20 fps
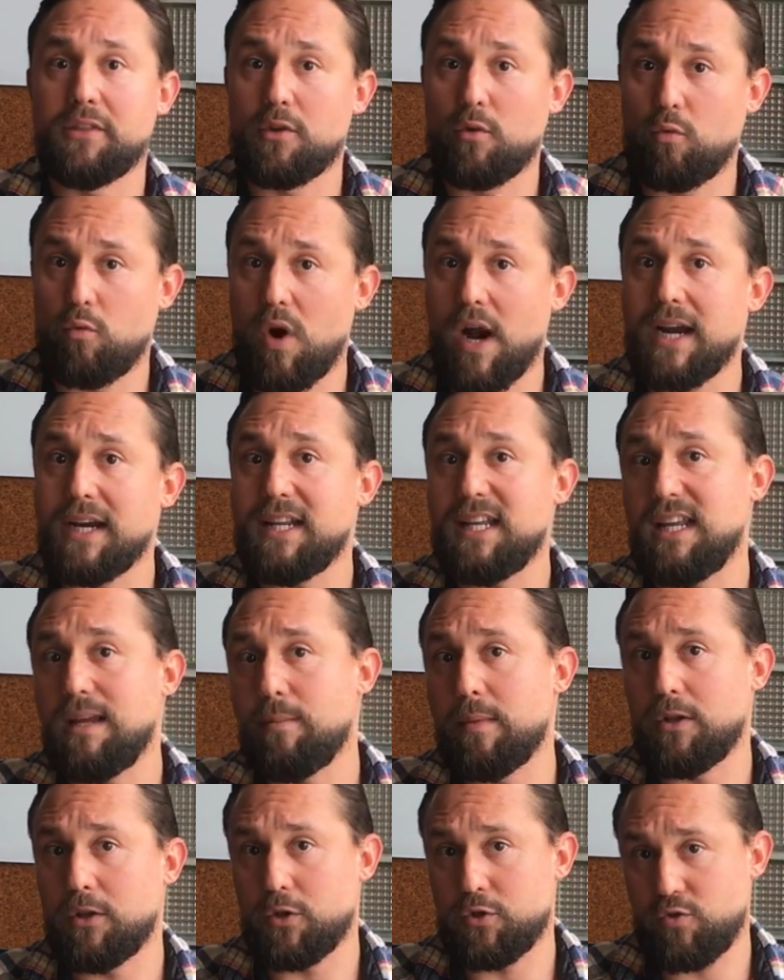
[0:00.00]
the right
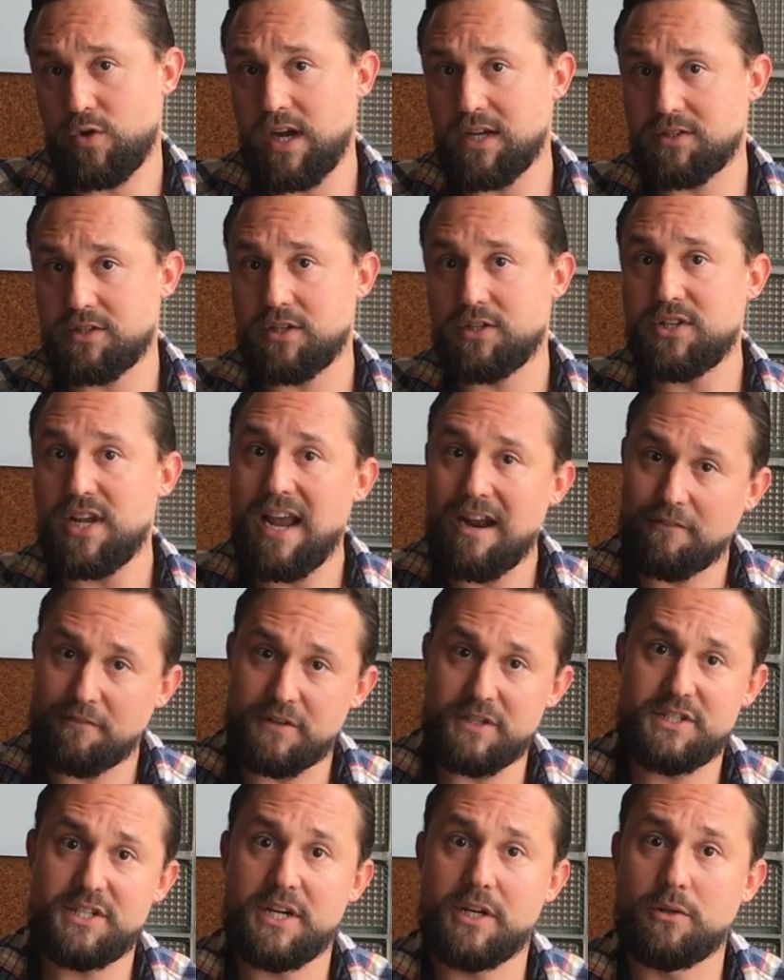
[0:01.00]
email addresses every
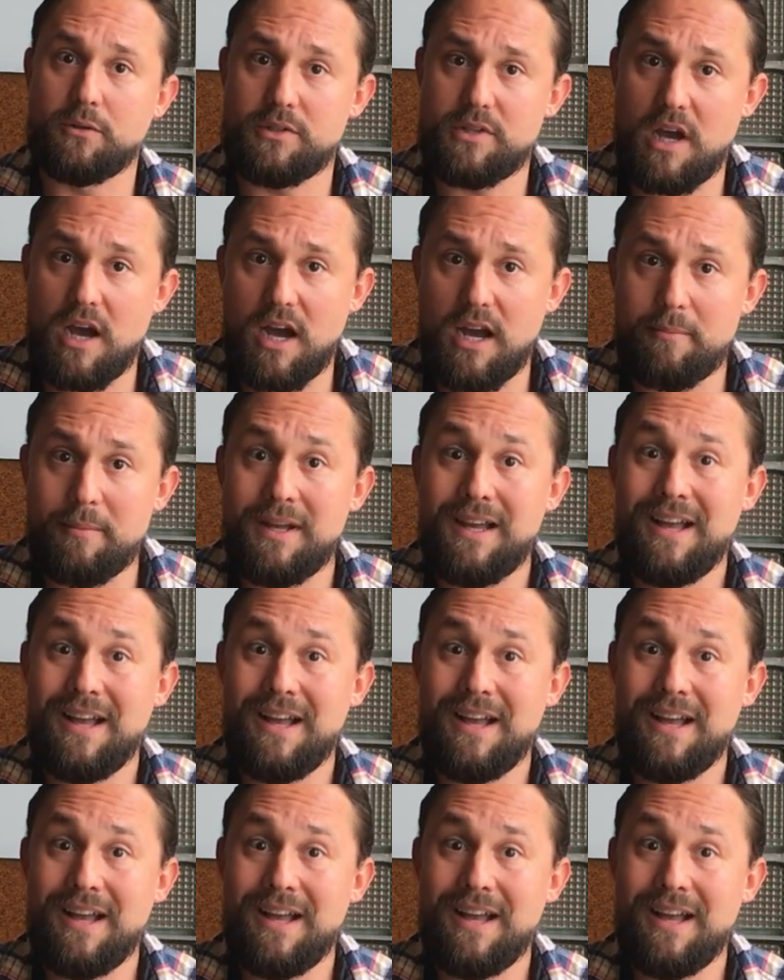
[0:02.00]
single time.